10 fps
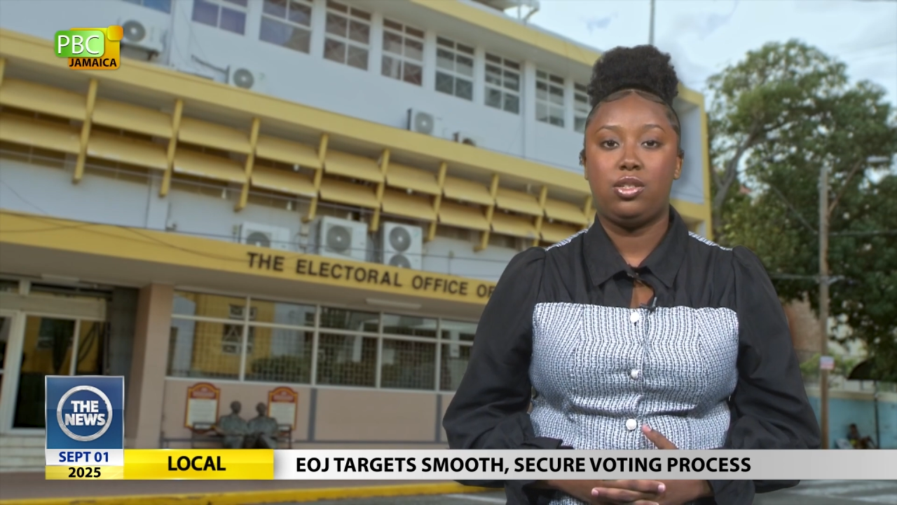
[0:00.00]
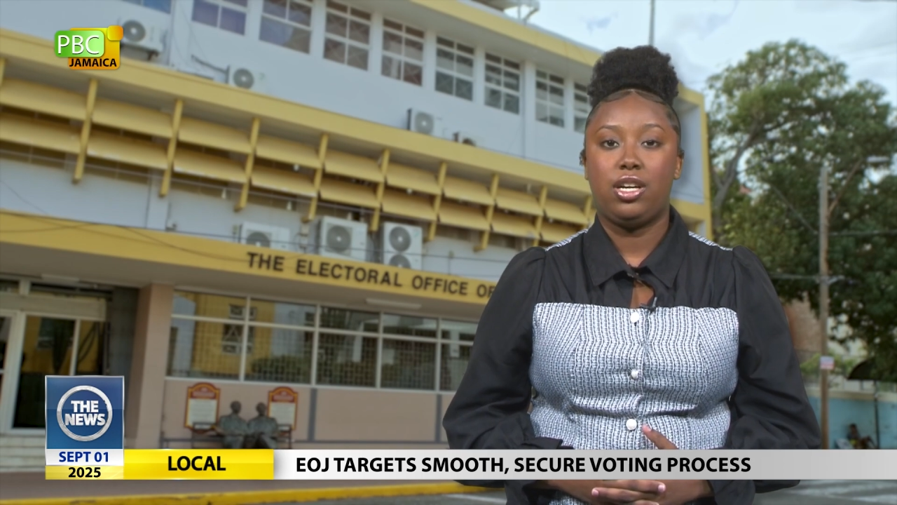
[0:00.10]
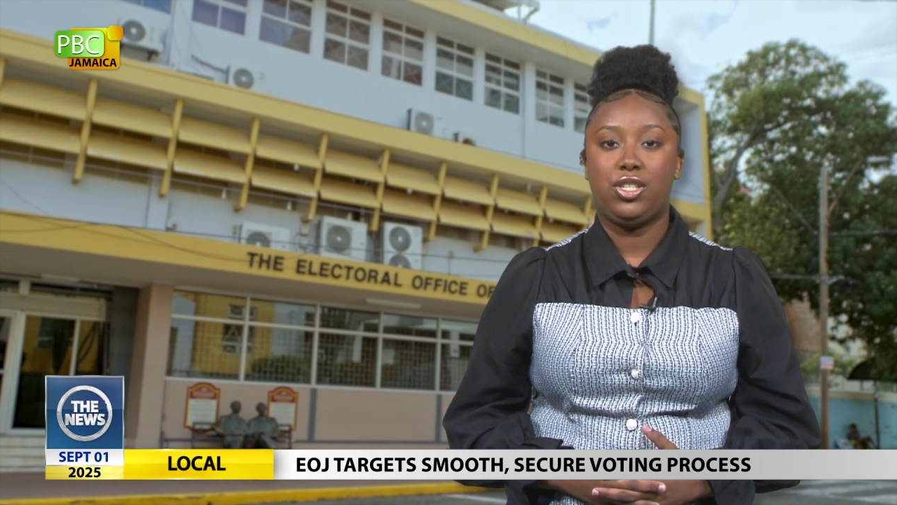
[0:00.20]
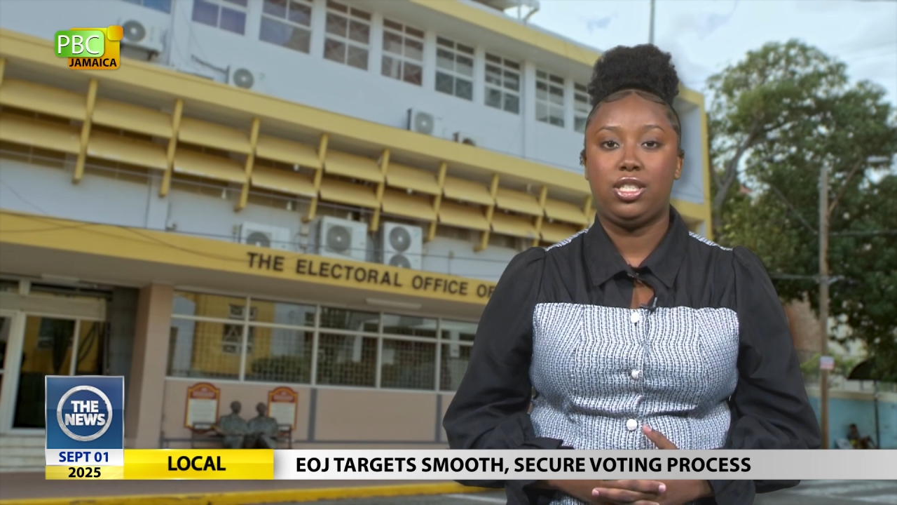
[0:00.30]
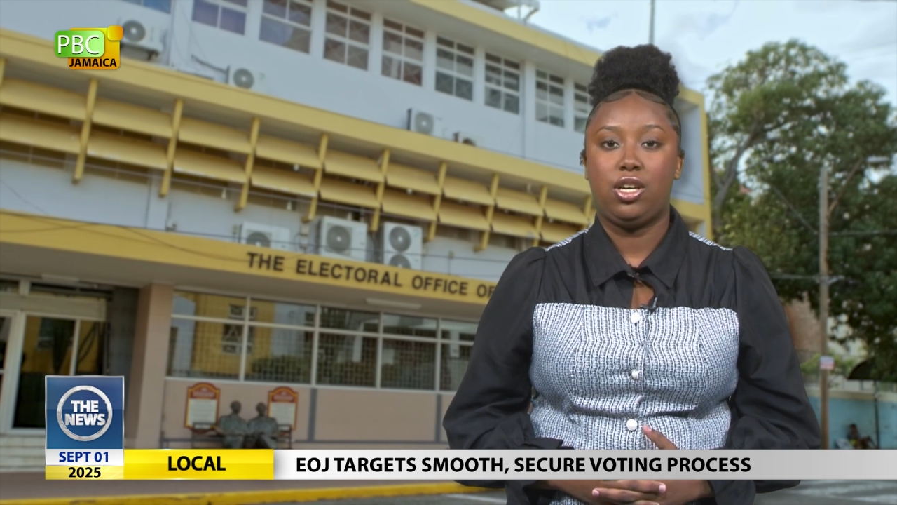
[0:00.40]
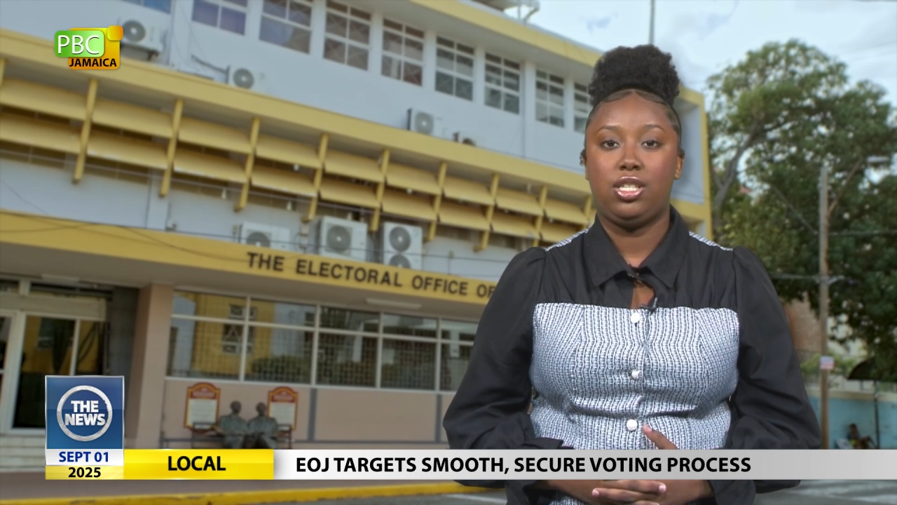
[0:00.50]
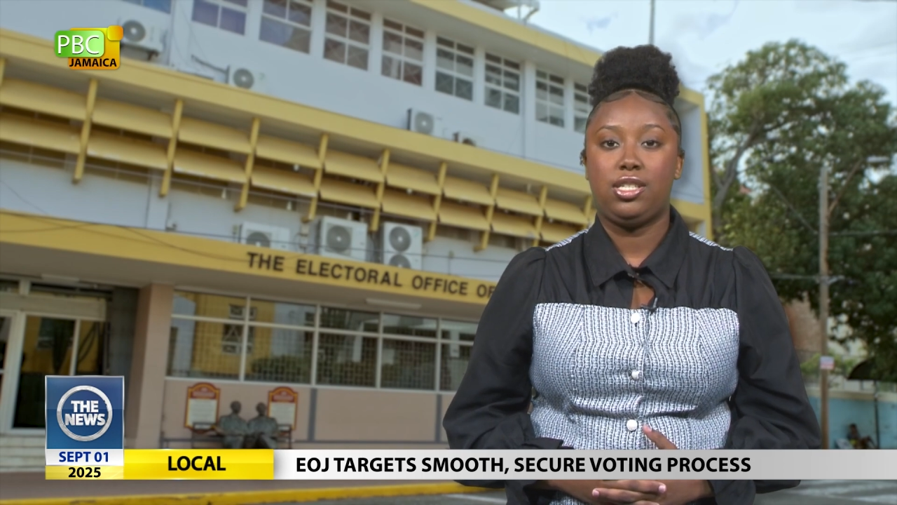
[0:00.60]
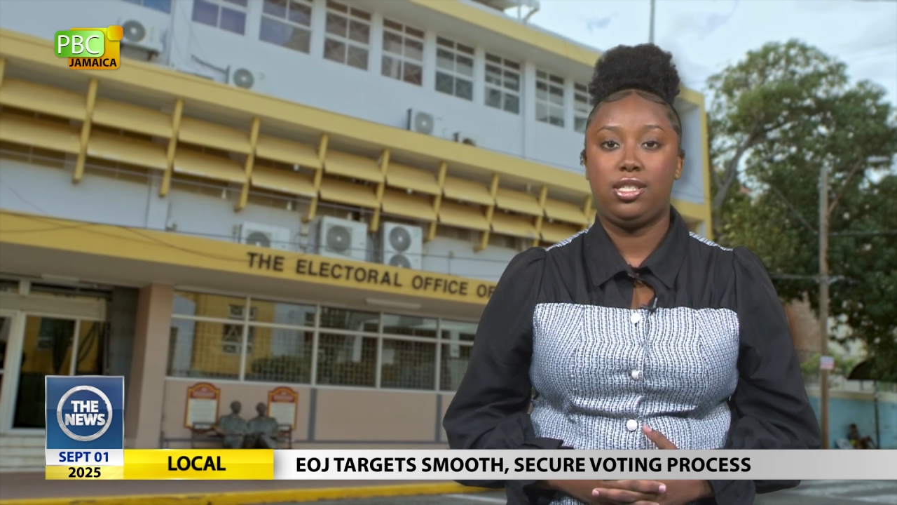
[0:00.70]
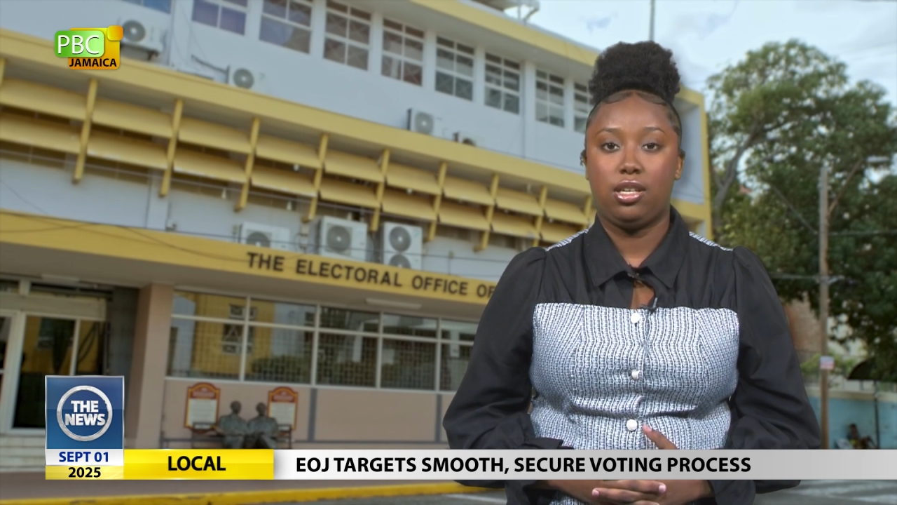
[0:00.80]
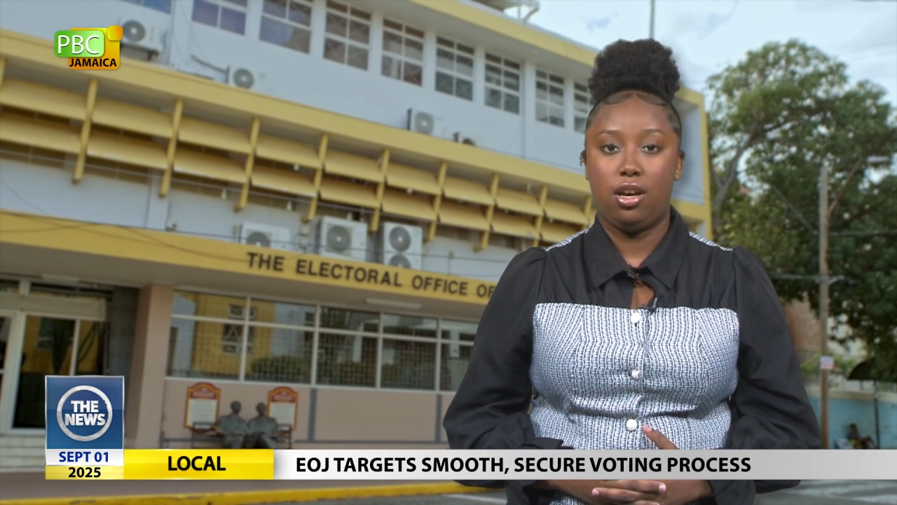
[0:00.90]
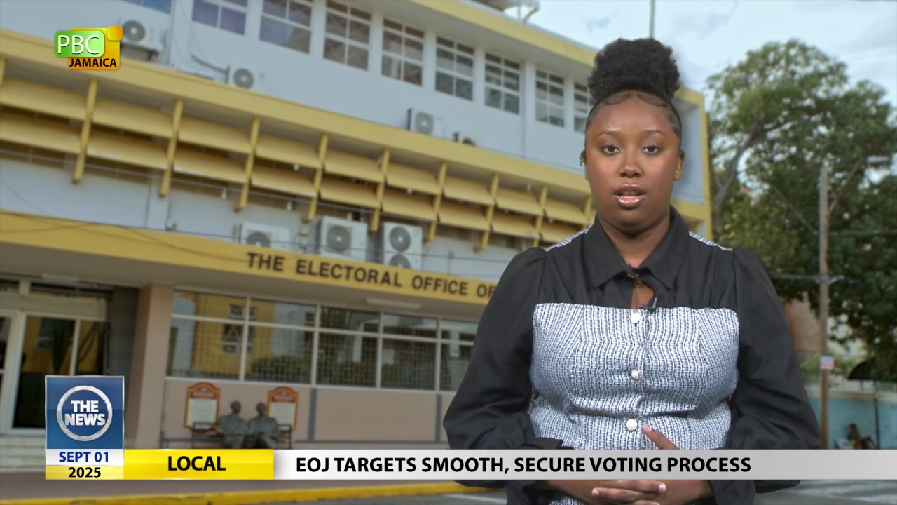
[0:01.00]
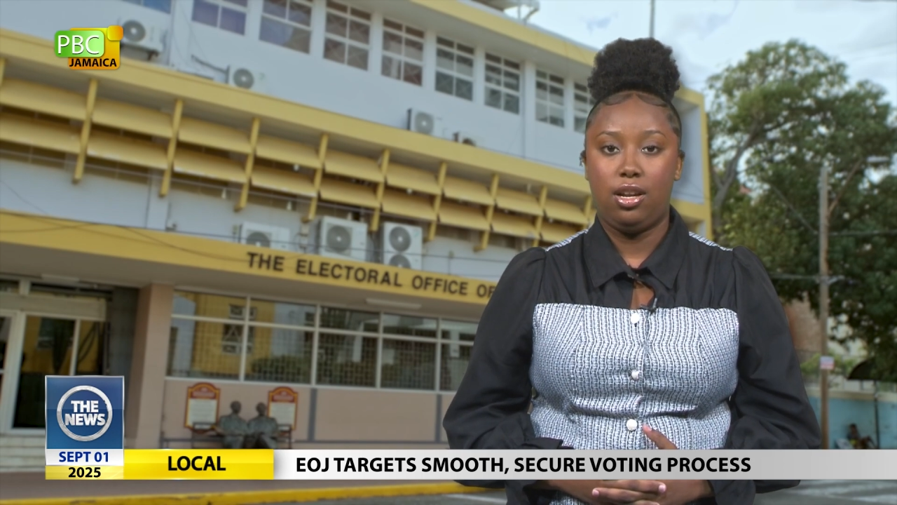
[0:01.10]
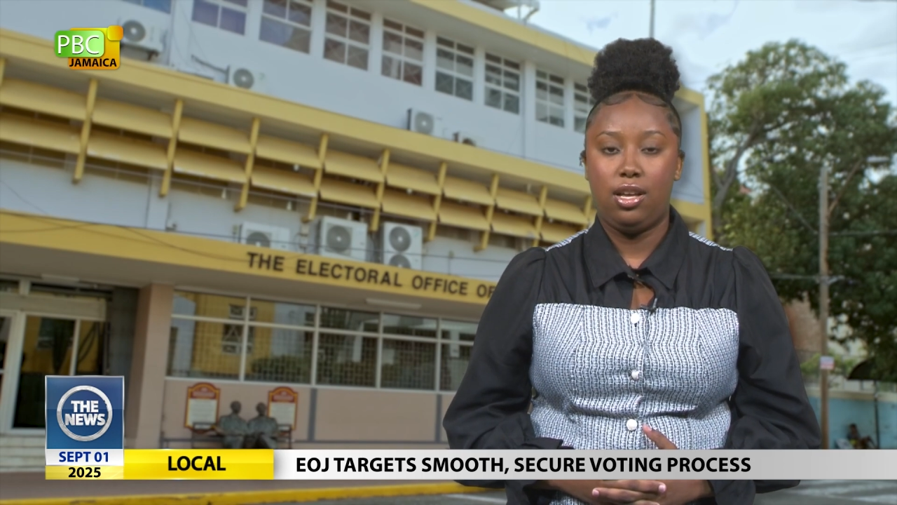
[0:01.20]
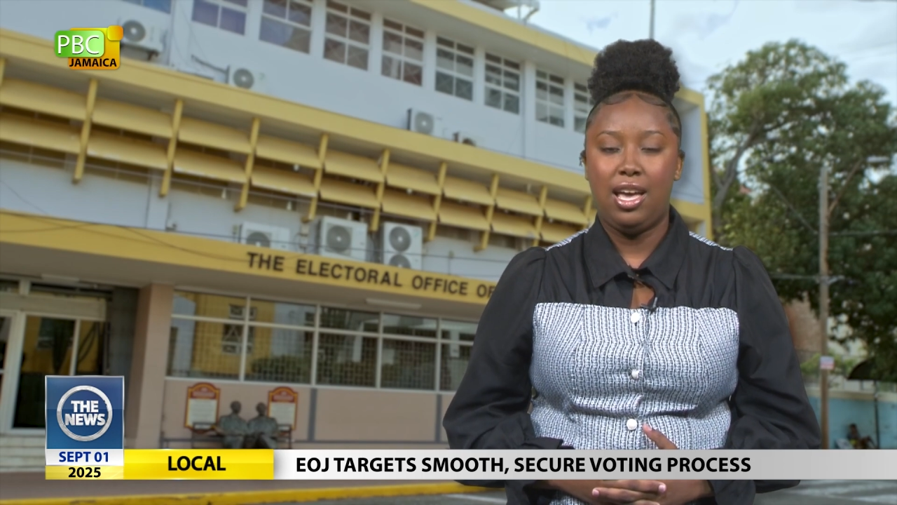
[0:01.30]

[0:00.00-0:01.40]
to address logistical